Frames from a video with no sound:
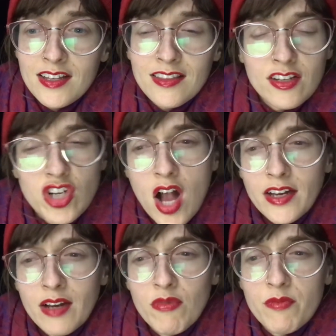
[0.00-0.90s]
The
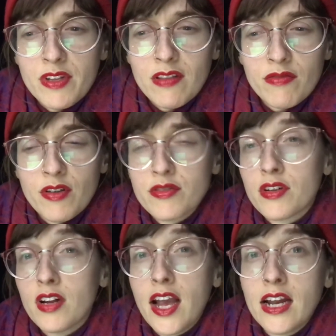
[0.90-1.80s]
jogging woman throws
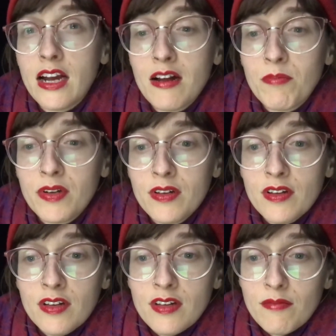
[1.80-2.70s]
her head up,
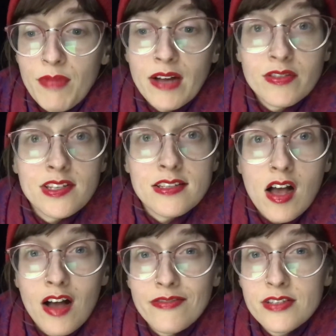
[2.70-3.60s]
bounces
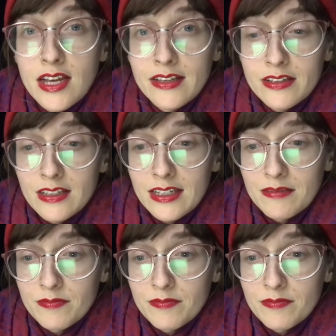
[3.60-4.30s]
off silently.